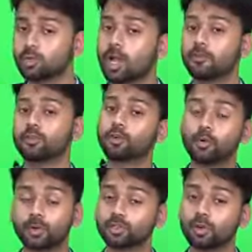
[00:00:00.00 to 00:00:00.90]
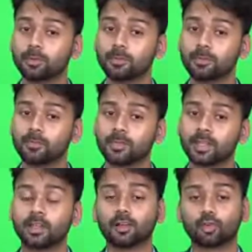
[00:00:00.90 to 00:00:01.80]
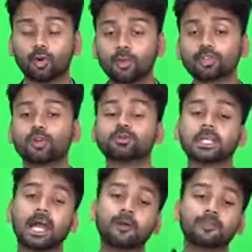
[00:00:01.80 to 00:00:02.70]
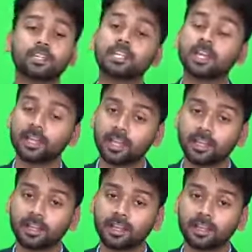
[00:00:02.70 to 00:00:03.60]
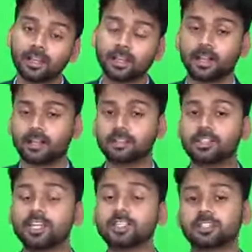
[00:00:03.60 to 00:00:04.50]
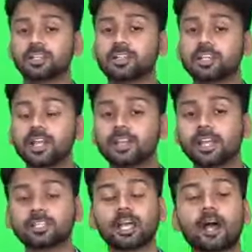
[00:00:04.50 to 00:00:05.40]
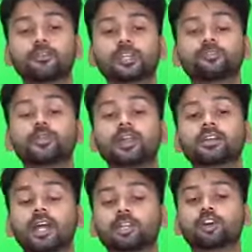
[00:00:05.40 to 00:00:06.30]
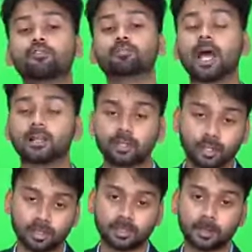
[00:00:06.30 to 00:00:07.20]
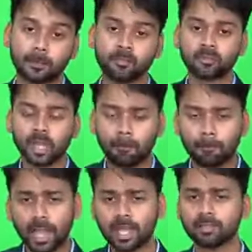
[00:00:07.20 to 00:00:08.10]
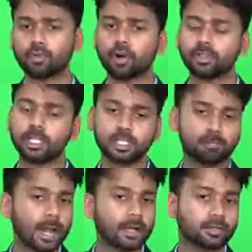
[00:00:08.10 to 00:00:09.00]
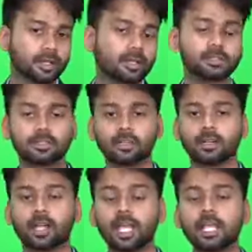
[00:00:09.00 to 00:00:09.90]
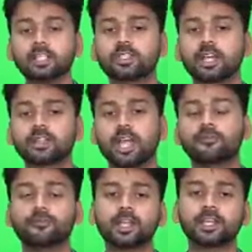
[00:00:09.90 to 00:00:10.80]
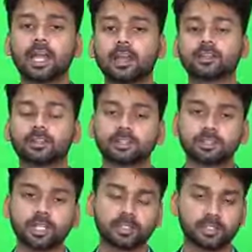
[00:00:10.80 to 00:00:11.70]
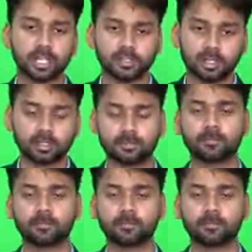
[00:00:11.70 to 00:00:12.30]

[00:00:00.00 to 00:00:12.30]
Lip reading: you have chromosome, chromosomes have DNA. These DNAs have different kind of patterns. Based on these patterns, each and every characteristics changes.